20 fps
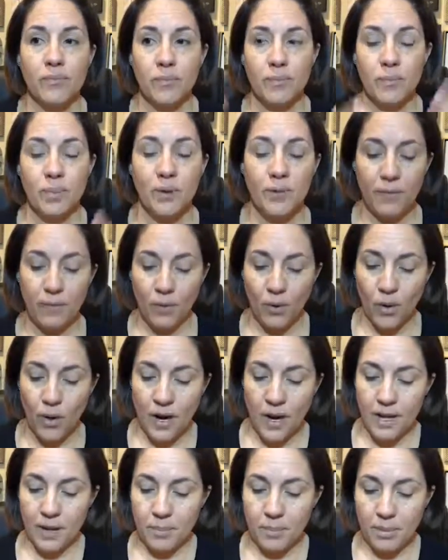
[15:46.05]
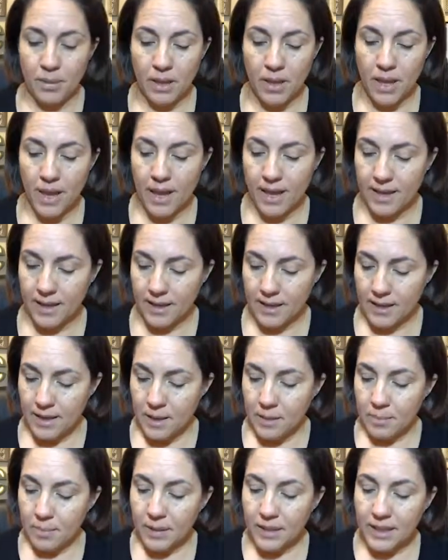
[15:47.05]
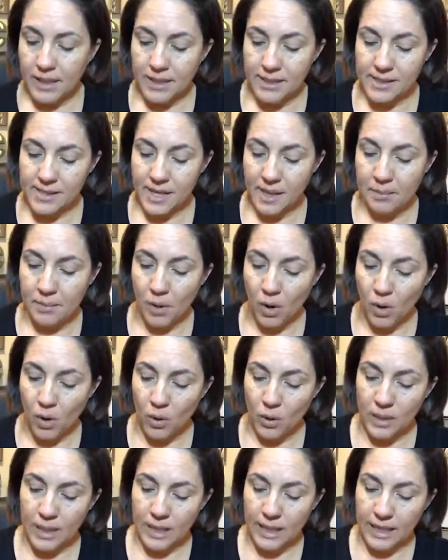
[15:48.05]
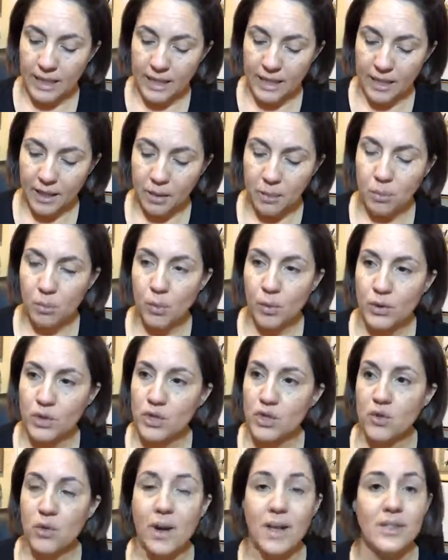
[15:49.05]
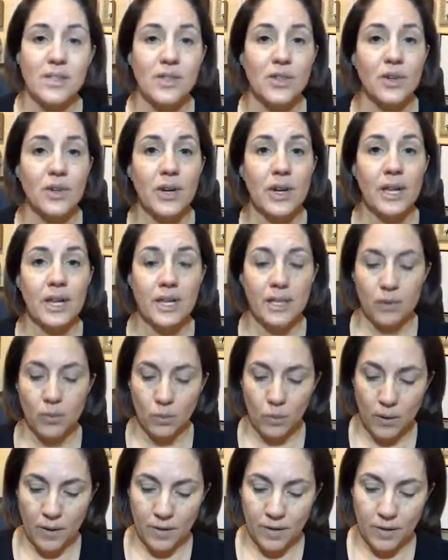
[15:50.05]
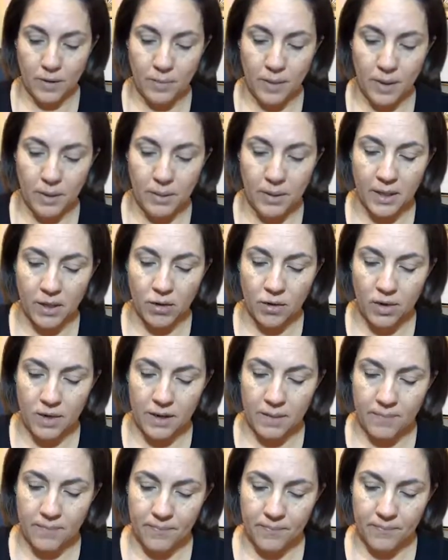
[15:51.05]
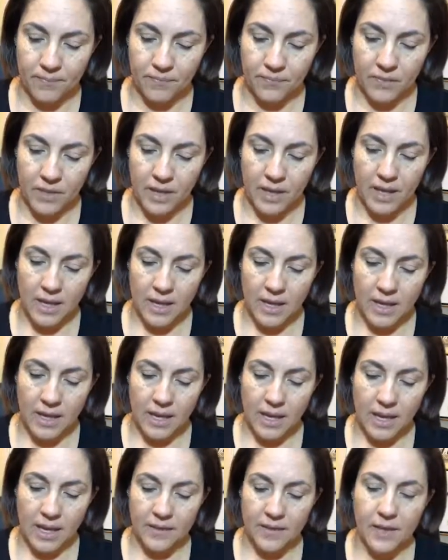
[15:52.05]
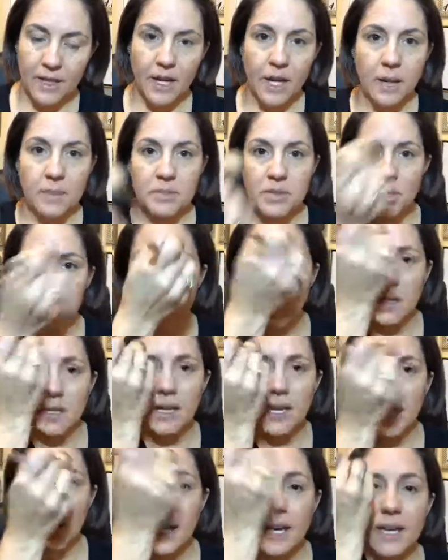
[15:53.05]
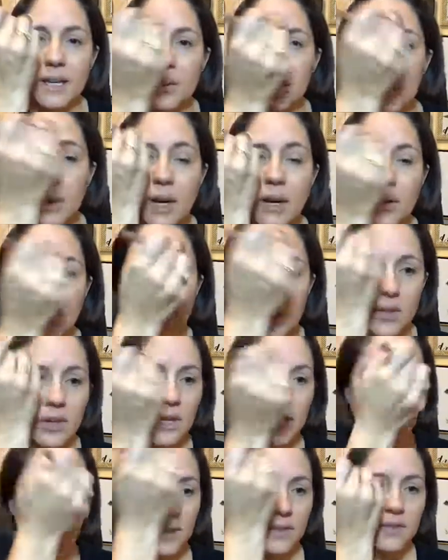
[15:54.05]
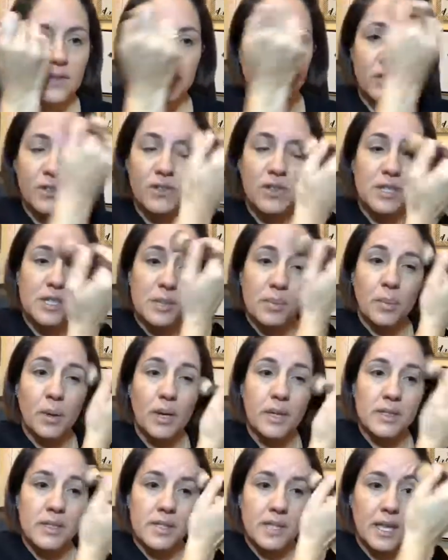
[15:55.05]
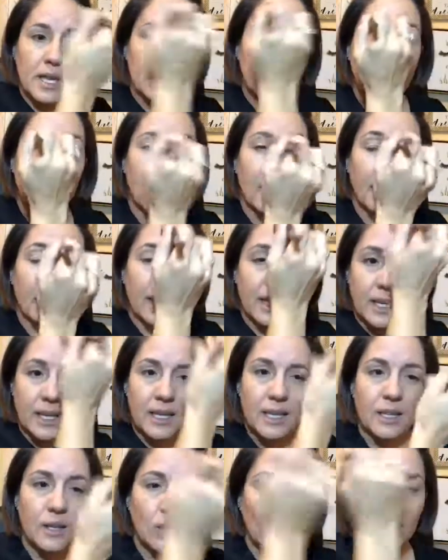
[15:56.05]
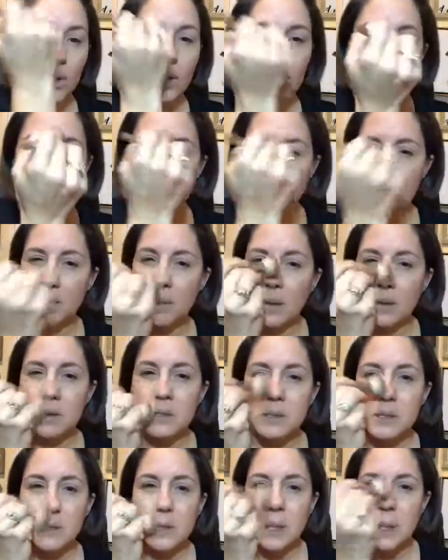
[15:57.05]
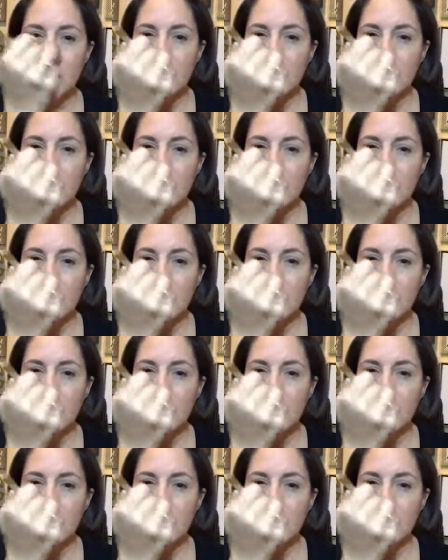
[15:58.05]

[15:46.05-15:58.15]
before I apply because I'm already getting moisturizer in with the BB cream. And then I'm just going to add powder in to the spots that I get oily the most.